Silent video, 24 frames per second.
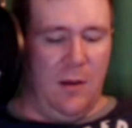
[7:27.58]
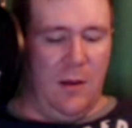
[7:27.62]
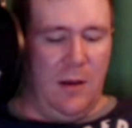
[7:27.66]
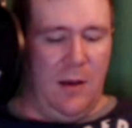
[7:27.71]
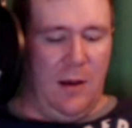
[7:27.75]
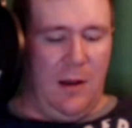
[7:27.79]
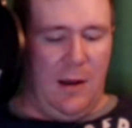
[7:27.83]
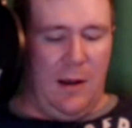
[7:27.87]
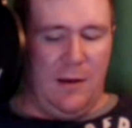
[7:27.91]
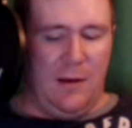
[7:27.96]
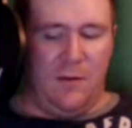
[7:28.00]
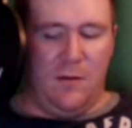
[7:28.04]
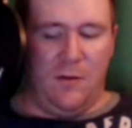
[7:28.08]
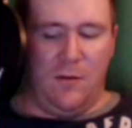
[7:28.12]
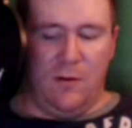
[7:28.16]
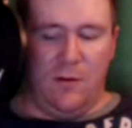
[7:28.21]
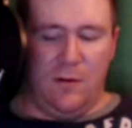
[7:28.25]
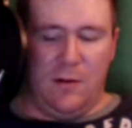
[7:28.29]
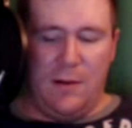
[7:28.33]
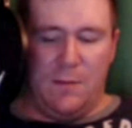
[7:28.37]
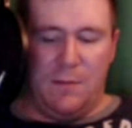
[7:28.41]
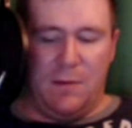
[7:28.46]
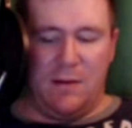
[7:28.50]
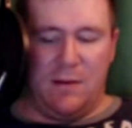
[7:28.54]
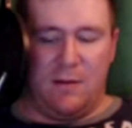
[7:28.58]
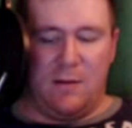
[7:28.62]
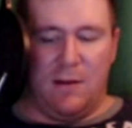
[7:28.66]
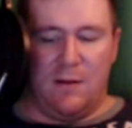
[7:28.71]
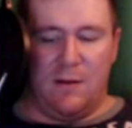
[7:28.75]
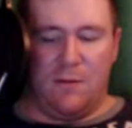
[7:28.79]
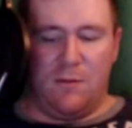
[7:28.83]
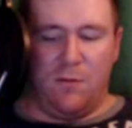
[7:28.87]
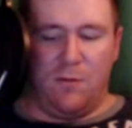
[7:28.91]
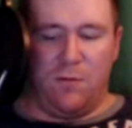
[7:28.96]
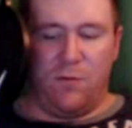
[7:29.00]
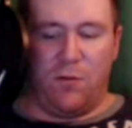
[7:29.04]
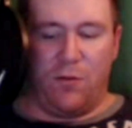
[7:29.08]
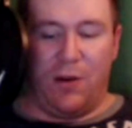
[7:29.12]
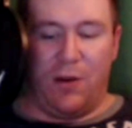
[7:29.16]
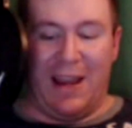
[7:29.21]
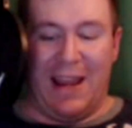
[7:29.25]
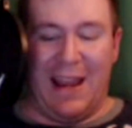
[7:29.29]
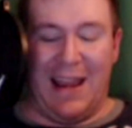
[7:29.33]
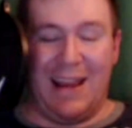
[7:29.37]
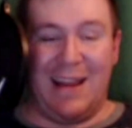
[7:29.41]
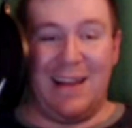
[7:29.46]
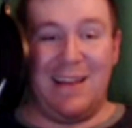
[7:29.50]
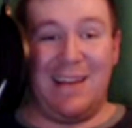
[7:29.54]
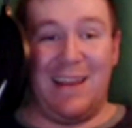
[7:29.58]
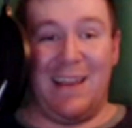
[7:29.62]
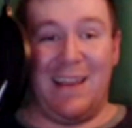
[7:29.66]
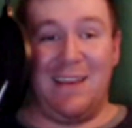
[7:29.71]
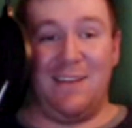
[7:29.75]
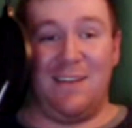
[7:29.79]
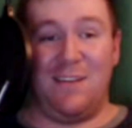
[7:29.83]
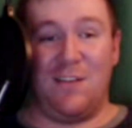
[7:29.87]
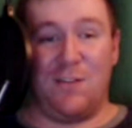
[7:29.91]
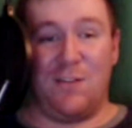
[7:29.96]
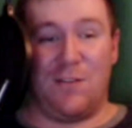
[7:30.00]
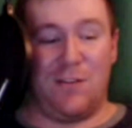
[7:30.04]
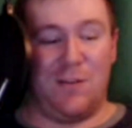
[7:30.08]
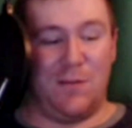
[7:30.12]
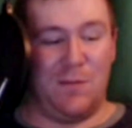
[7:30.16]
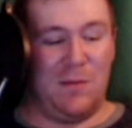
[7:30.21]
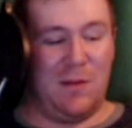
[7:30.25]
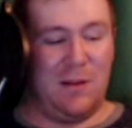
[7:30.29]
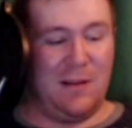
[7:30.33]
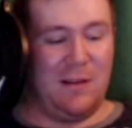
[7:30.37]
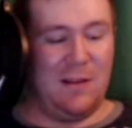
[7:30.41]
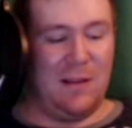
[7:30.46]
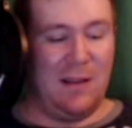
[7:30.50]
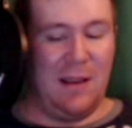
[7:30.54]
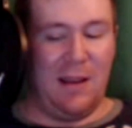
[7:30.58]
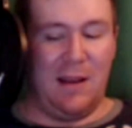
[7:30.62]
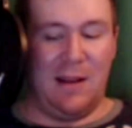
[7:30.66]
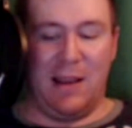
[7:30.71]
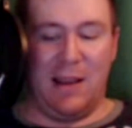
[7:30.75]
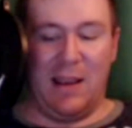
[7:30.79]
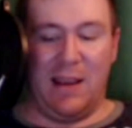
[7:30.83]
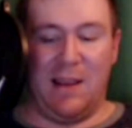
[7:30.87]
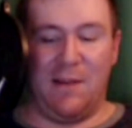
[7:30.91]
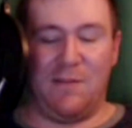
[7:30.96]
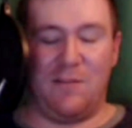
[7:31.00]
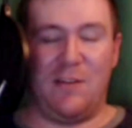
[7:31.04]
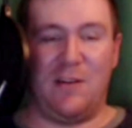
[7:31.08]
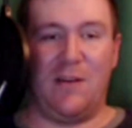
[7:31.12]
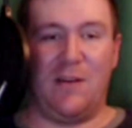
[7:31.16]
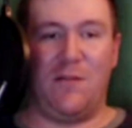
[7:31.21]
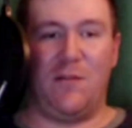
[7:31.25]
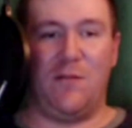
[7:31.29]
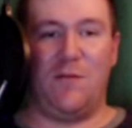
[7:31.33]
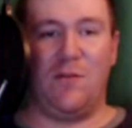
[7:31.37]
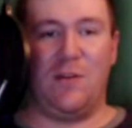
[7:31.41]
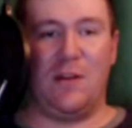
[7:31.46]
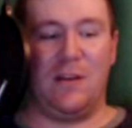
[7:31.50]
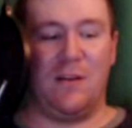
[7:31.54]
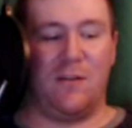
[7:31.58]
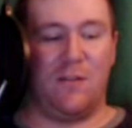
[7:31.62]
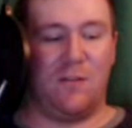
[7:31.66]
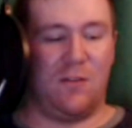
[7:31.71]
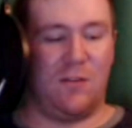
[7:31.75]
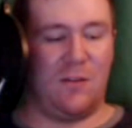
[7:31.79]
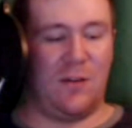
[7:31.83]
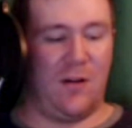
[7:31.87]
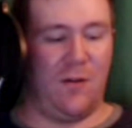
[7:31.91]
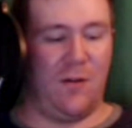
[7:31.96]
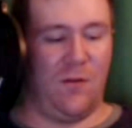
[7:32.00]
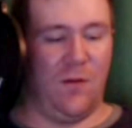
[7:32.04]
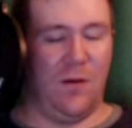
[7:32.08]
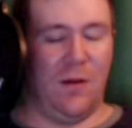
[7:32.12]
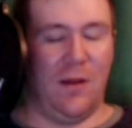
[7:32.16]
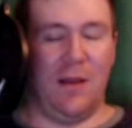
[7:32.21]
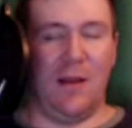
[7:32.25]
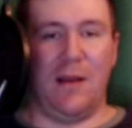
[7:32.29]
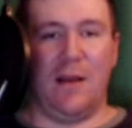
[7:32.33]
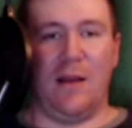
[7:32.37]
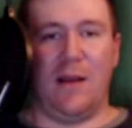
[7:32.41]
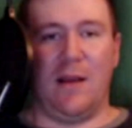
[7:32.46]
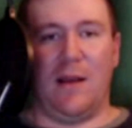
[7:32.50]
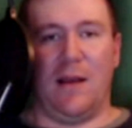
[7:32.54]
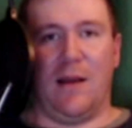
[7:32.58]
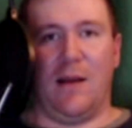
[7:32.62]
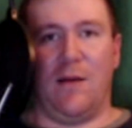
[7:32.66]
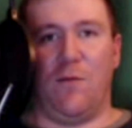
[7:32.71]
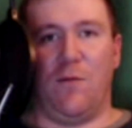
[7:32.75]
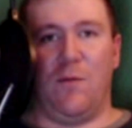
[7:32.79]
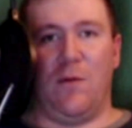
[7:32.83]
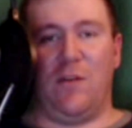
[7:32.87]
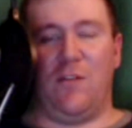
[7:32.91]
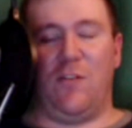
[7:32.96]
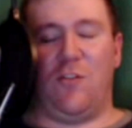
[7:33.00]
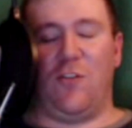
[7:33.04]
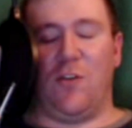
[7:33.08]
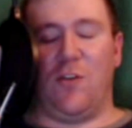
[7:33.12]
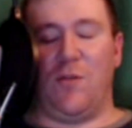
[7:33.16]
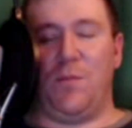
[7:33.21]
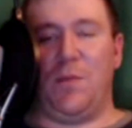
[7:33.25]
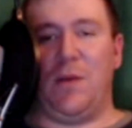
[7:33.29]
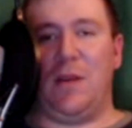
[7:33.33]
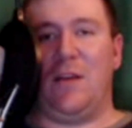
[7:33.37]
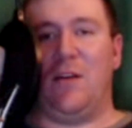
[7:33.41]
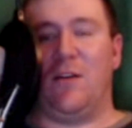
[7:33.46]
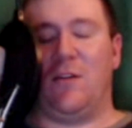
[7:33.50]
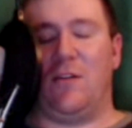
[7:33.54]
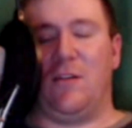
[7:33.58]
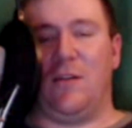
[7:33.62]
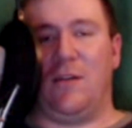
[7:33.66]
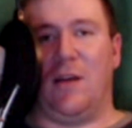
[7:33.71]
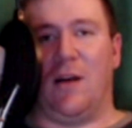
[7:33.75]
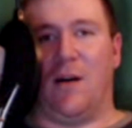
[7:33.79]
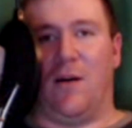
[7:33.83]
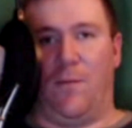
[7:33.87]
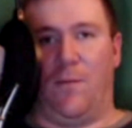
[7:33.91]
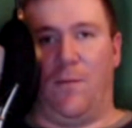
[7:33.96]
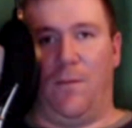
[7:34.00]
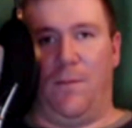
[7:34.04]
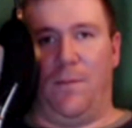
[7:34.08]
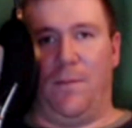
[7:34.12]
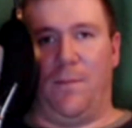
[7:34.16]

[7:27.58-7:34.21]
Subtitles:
I just looked at my schedule for 8 days or something like that, and I have 7 videos, so we should be good to go.